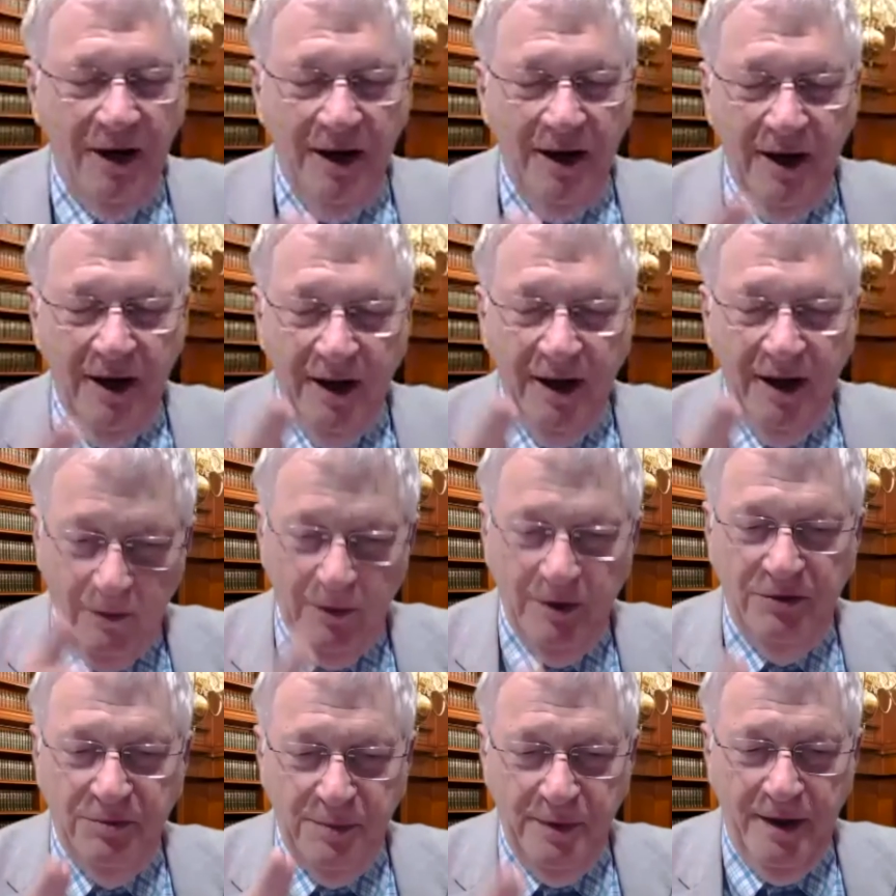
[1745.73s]
So
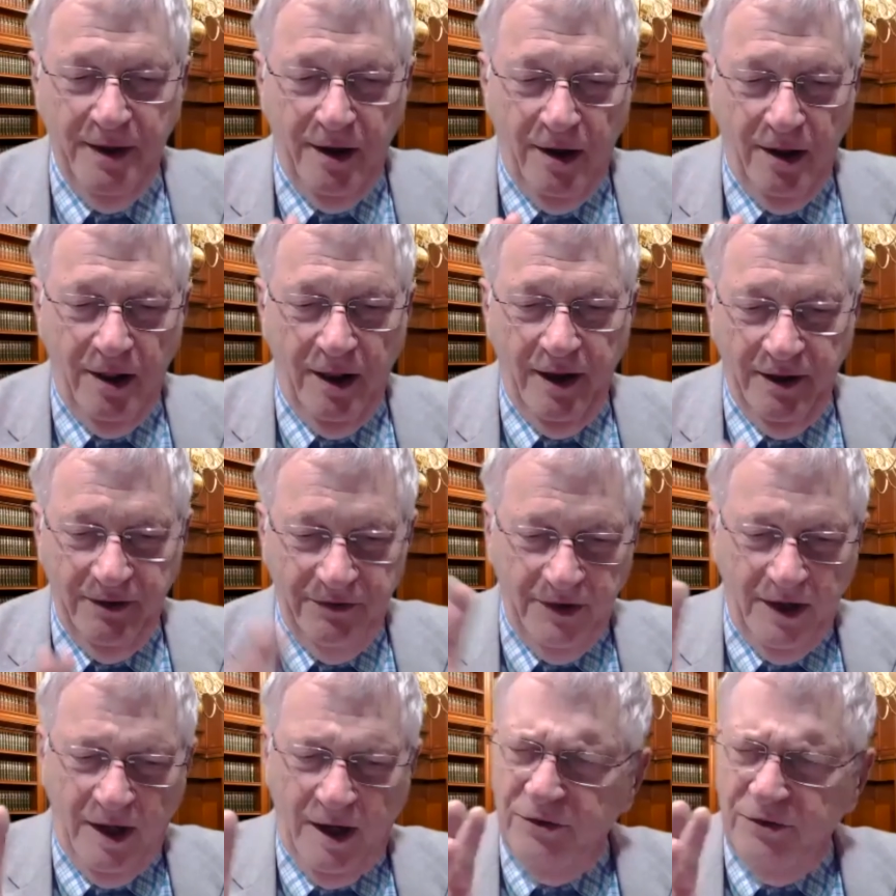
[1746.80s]
zero-based
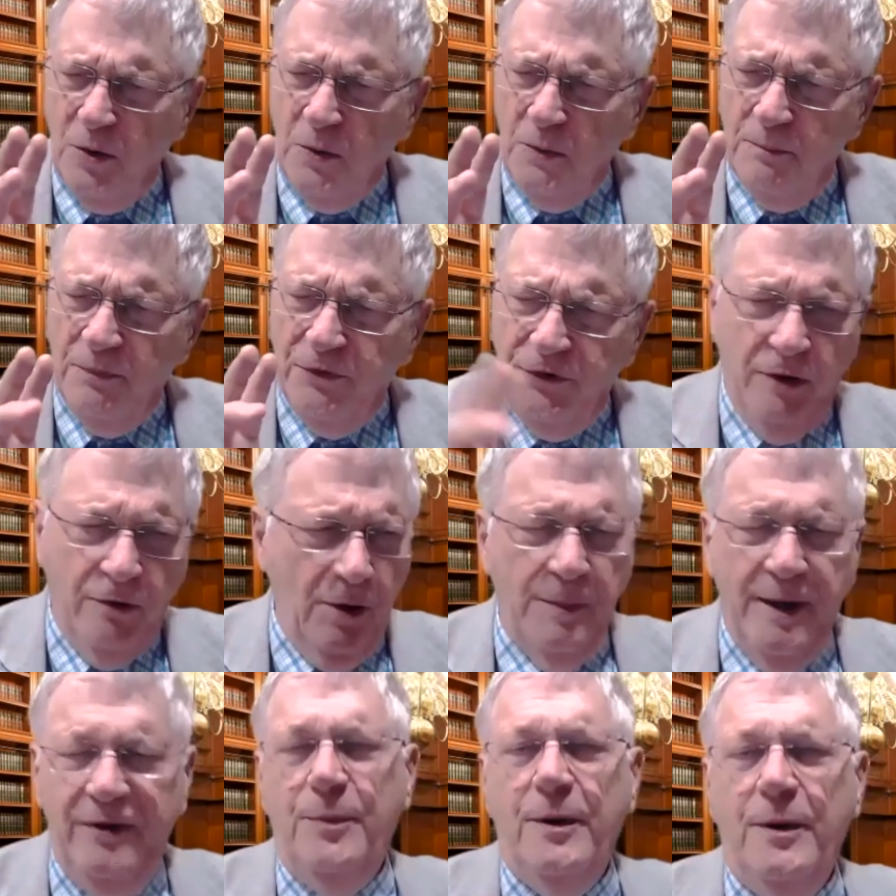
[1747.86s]
budgeting versus
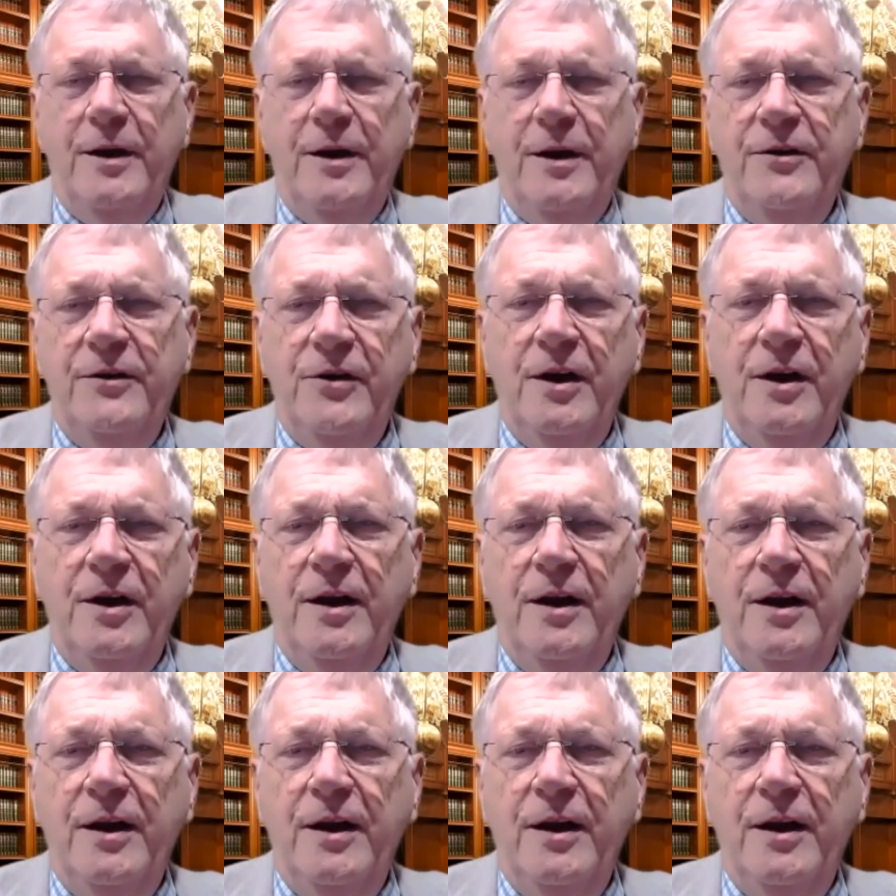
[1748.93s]
what I just described.